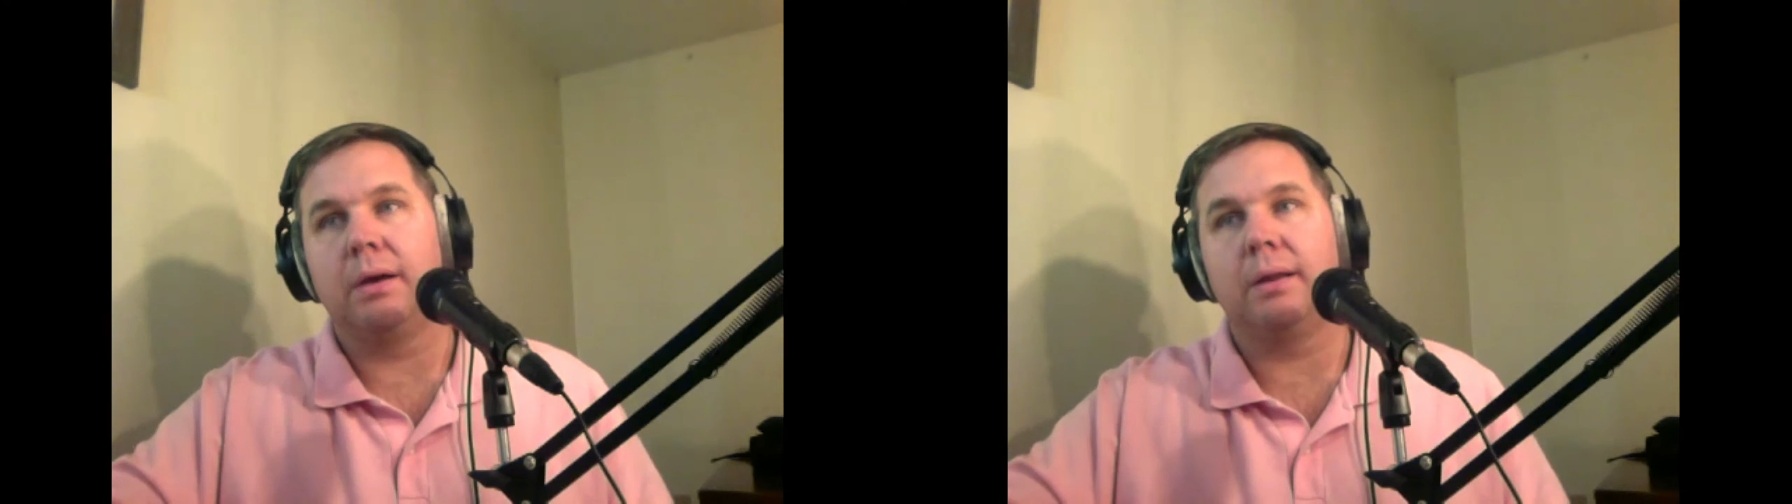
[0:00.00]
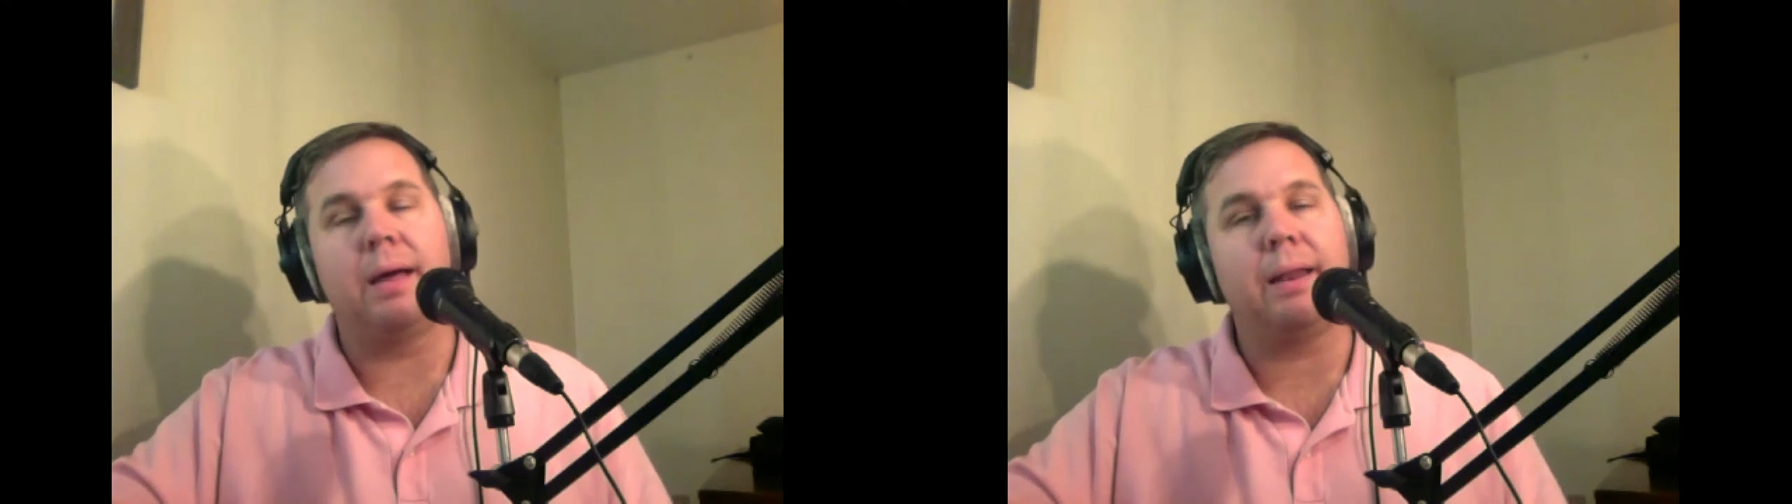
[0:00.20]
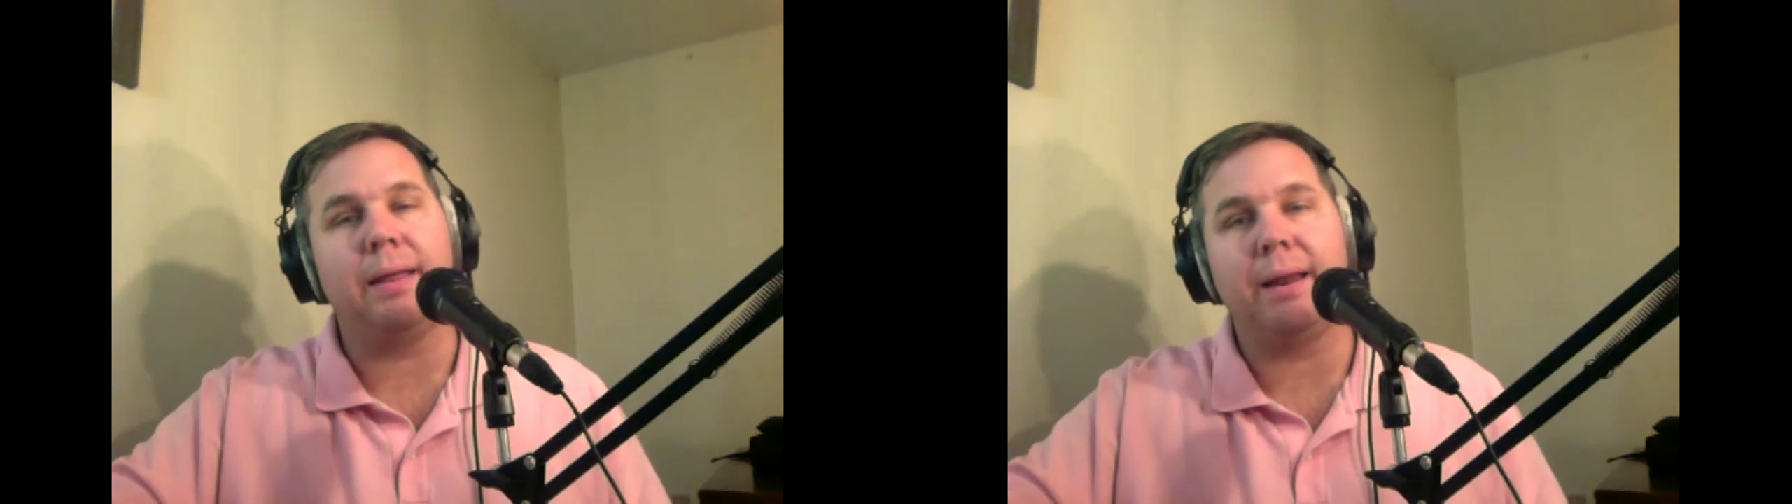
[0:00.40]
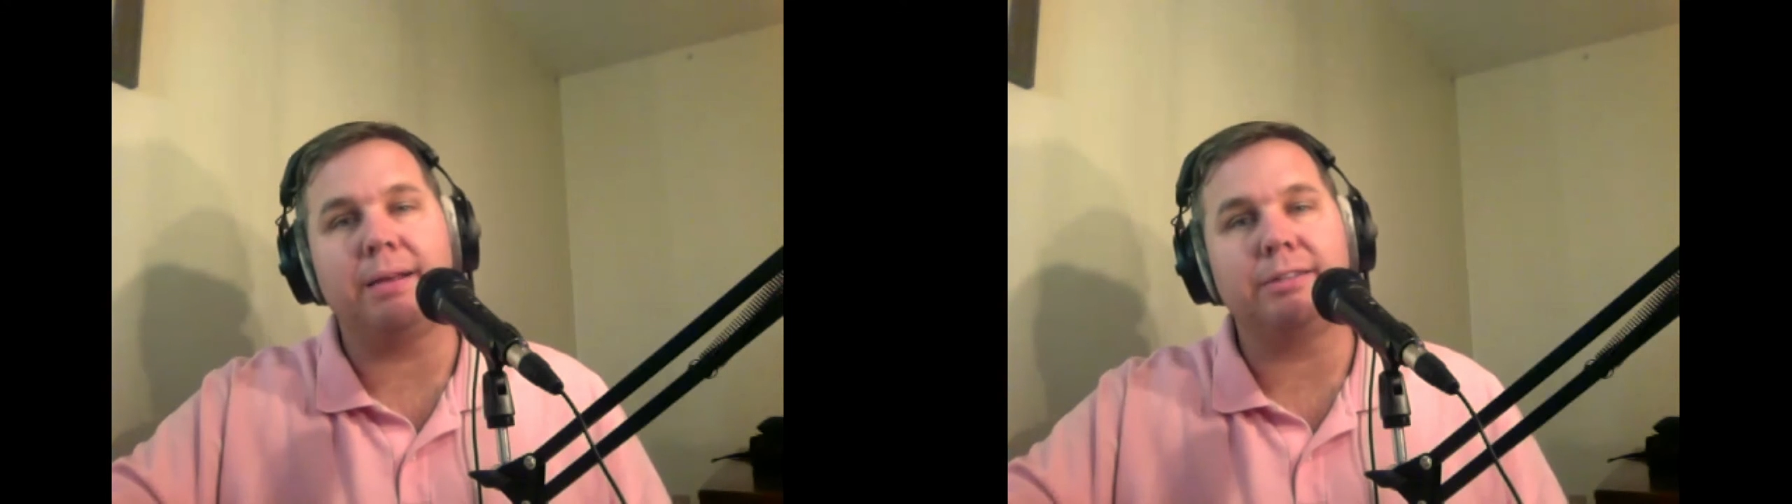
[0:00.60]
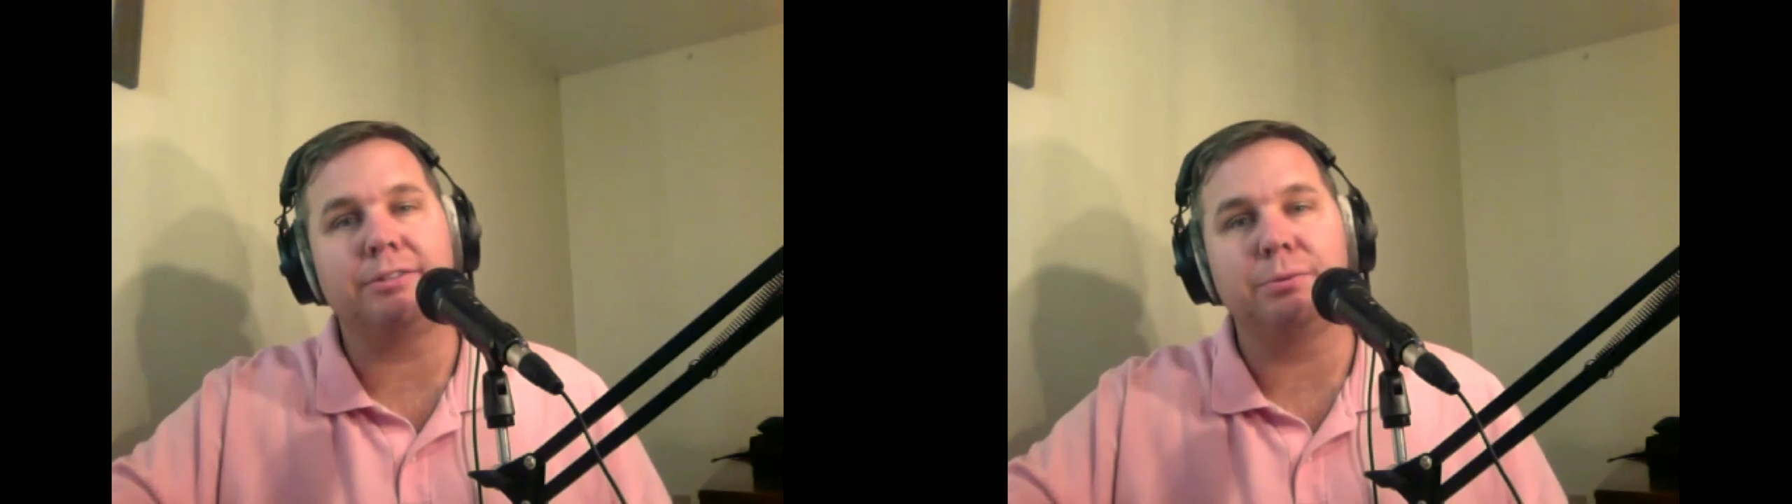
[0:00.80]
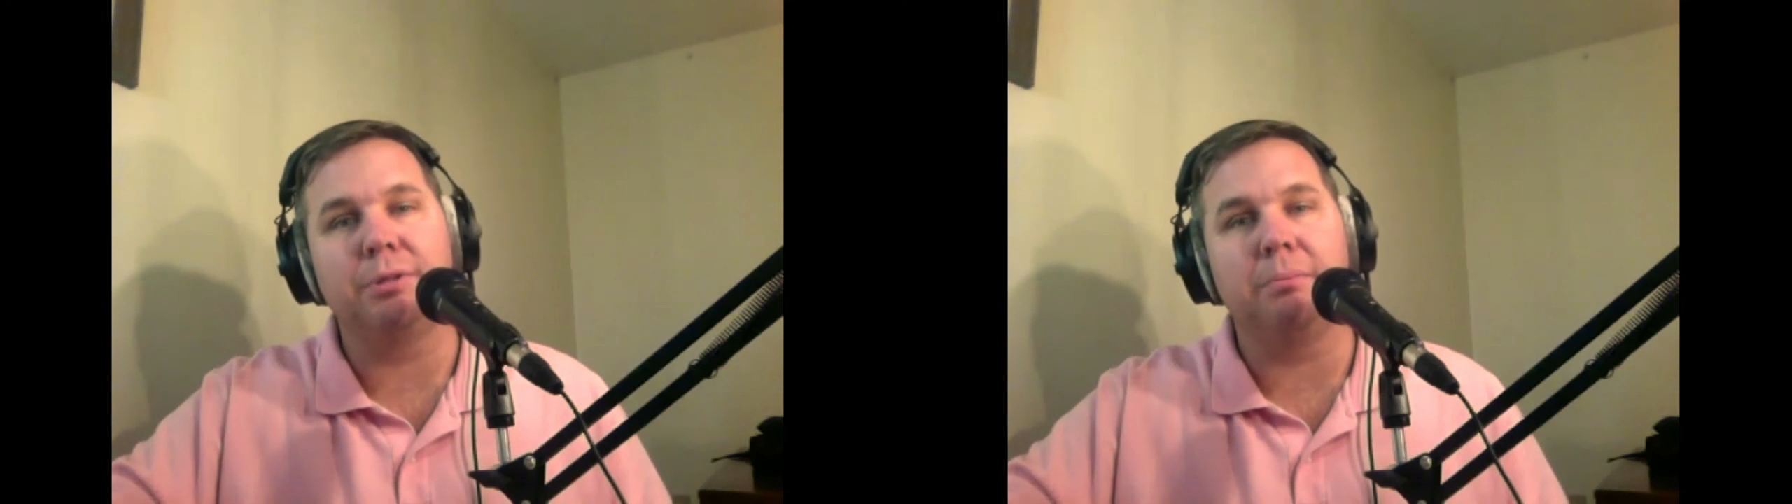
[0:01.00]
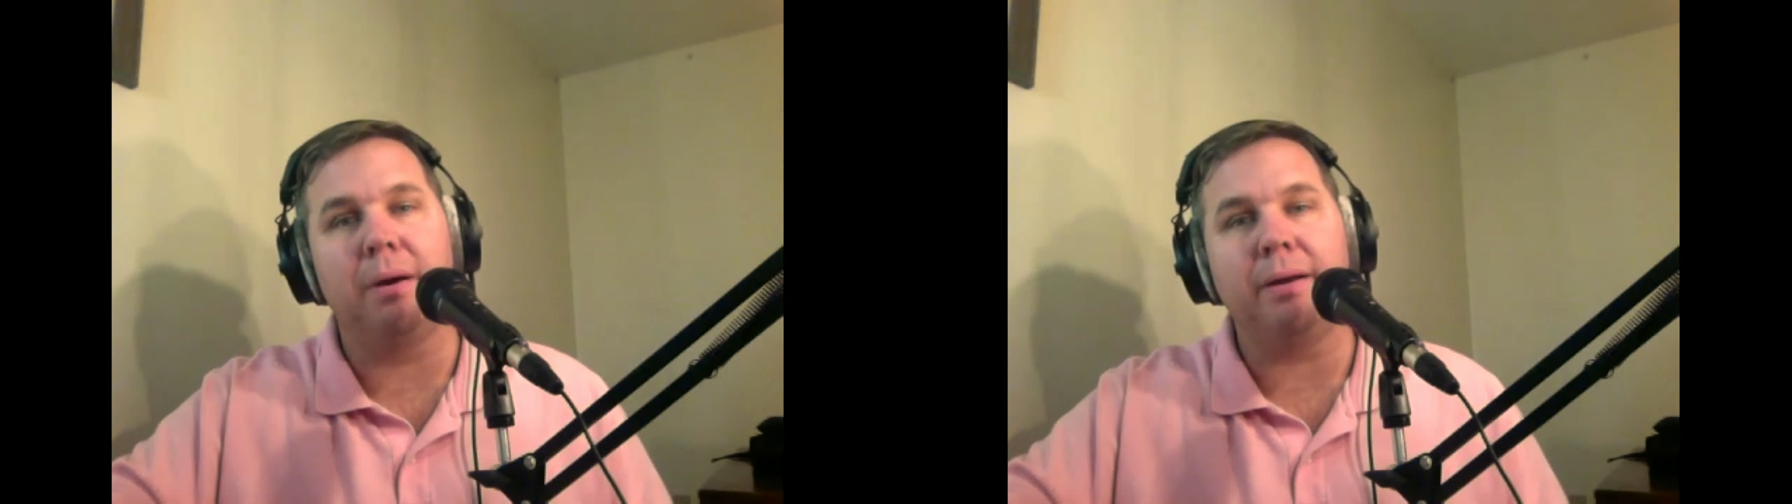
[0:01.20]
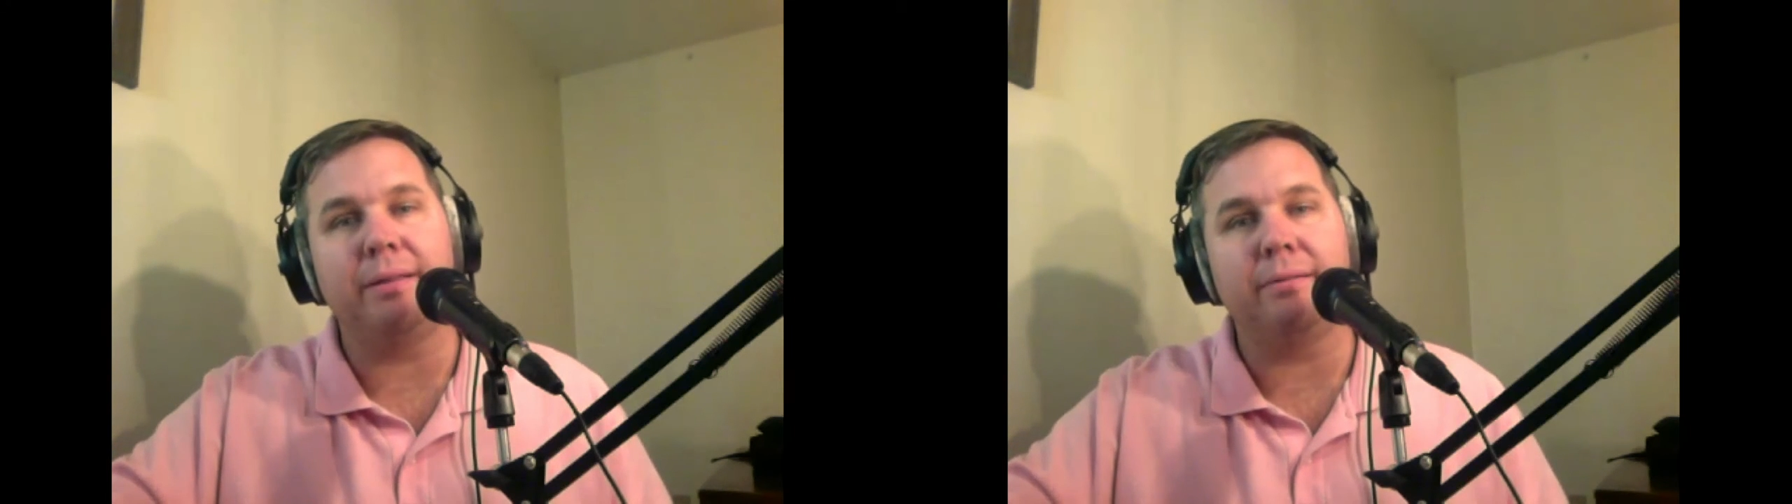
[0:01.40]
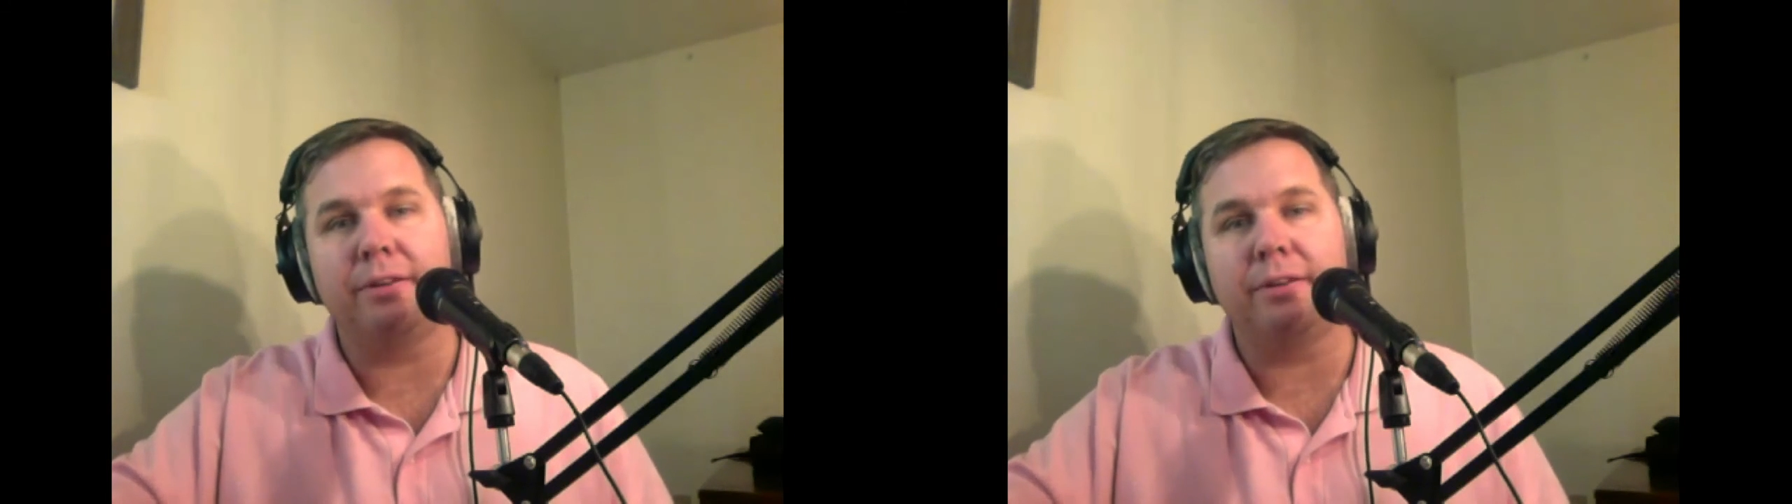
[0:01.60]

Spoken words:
a lot of that has to do with the money that